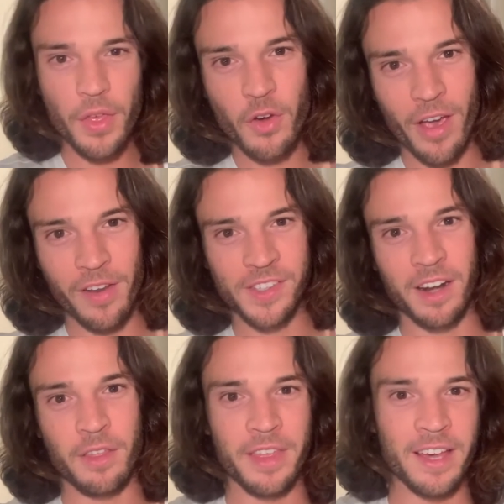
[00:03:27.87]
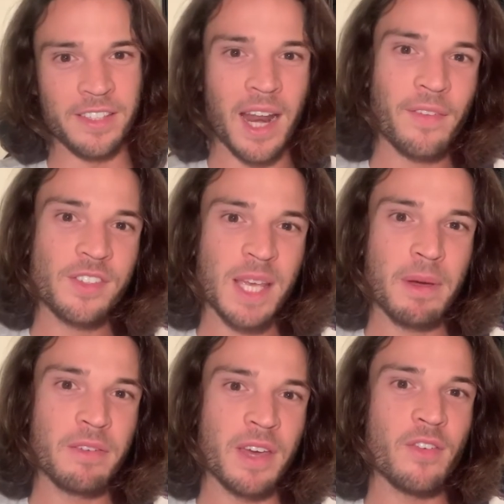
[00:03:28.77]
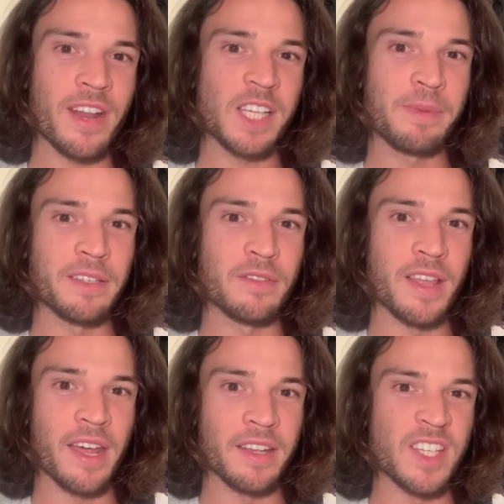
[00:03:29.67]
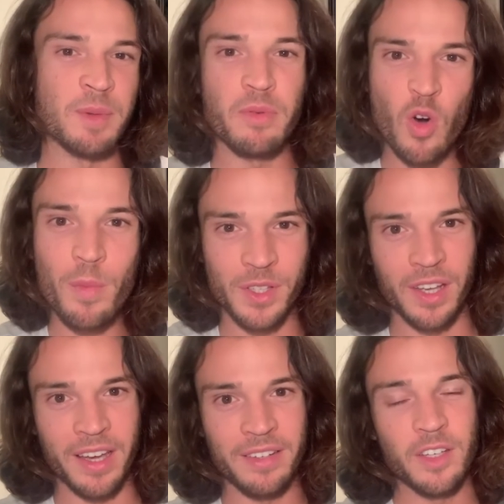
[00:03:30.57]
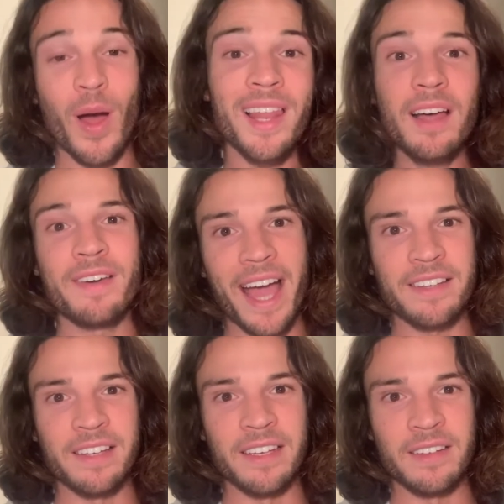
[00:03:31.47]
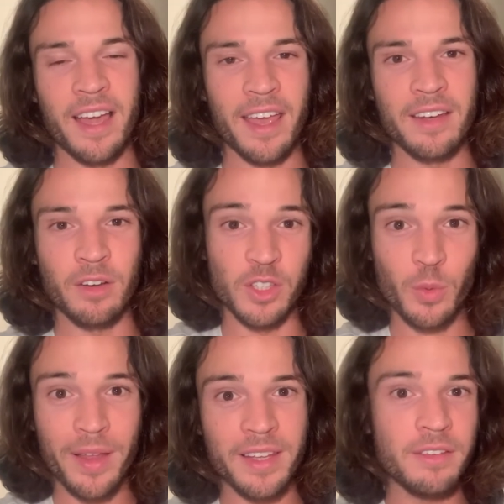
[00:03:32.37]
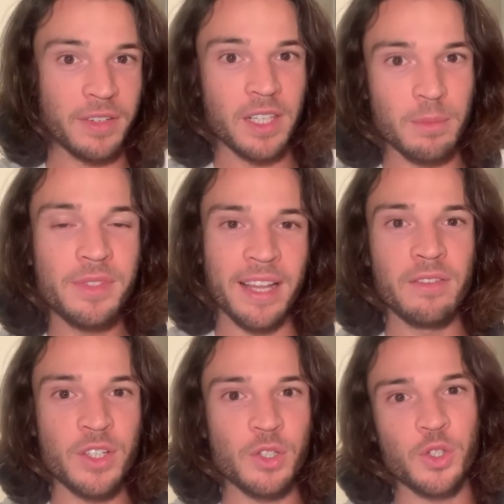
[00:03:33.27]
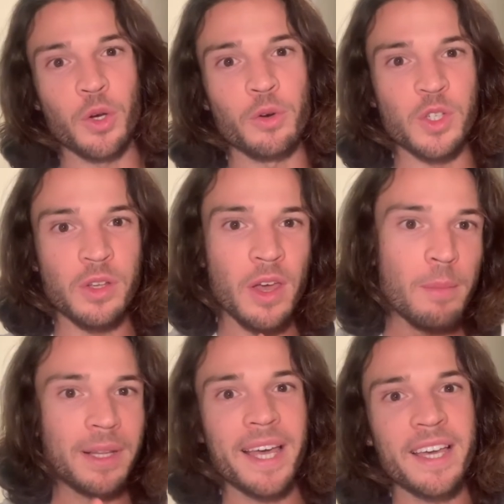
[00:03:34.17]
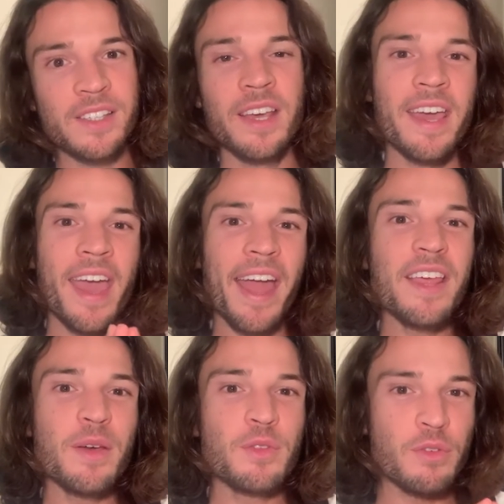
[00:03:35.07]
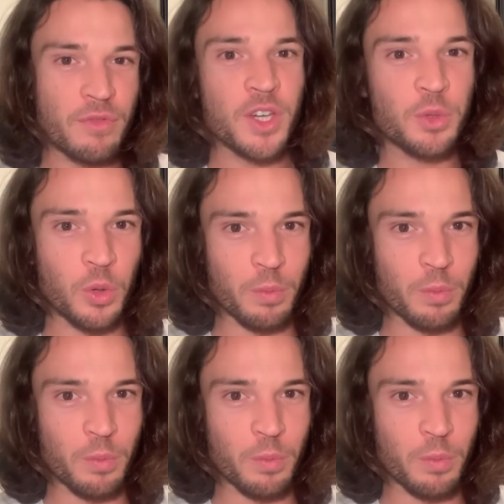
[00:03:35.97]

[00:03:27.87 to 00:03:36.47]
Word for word: creative side of things, I'd have to say my favorite aspect of that is the performance side. You know, I love acting, and consequently films, television shows, plays, anything with a visual